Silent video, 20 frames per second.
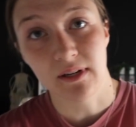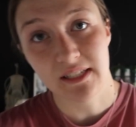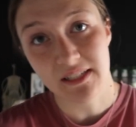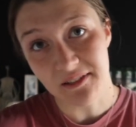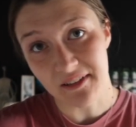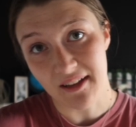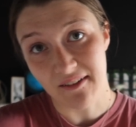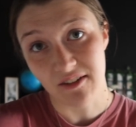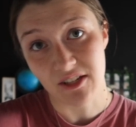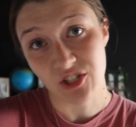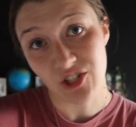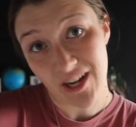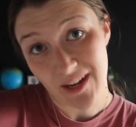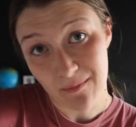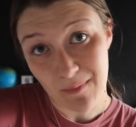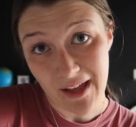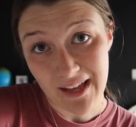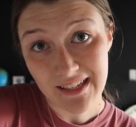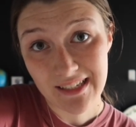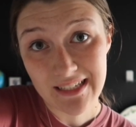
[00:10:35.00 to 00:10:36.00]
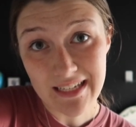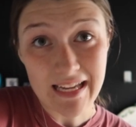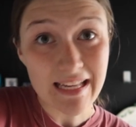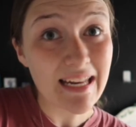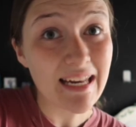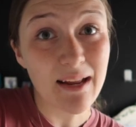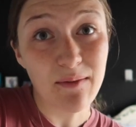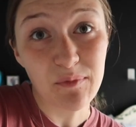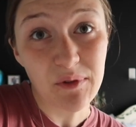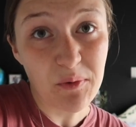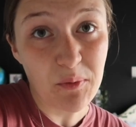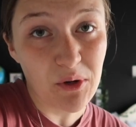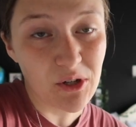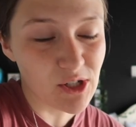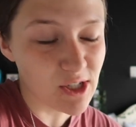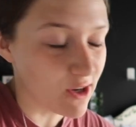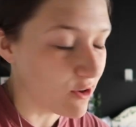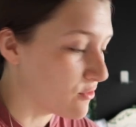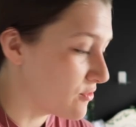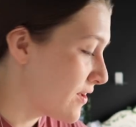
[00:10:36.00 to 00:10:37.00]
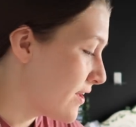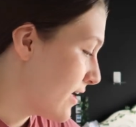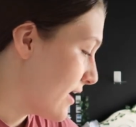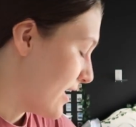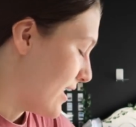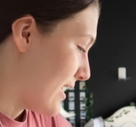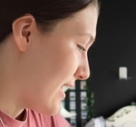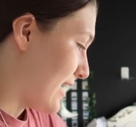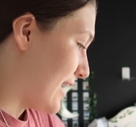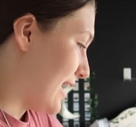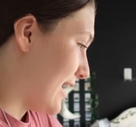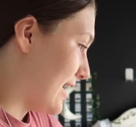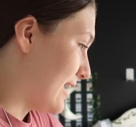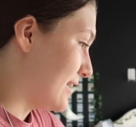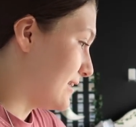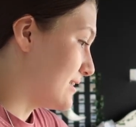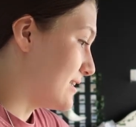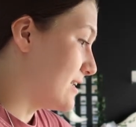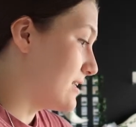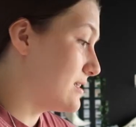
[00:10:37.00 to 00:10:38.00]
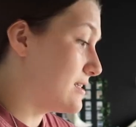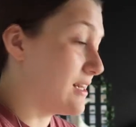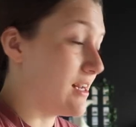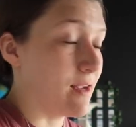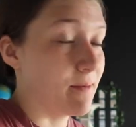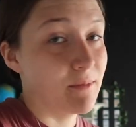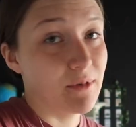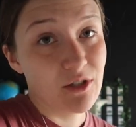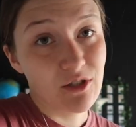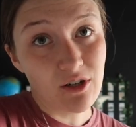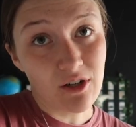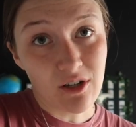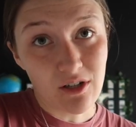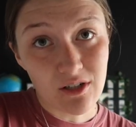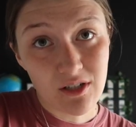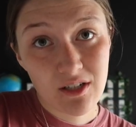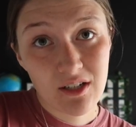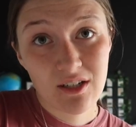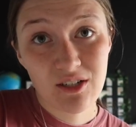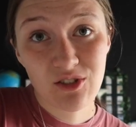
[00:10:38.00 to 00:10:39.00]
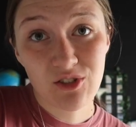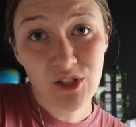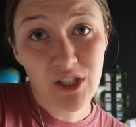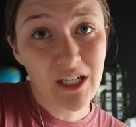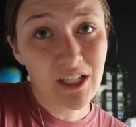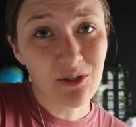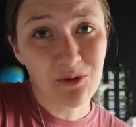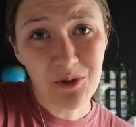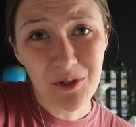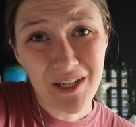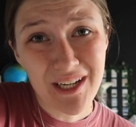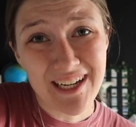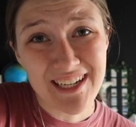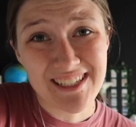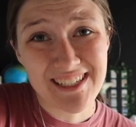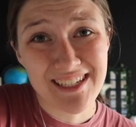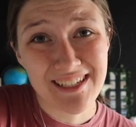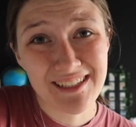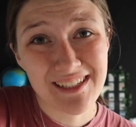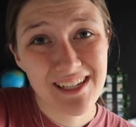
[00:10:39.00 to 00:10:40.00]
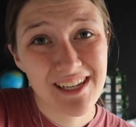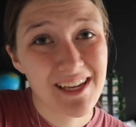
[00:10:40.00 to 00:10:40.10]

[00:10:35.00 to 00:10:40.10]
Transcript: I still have a giant mess and an empty bookshelf, and today I'm gonna start trying to organize it.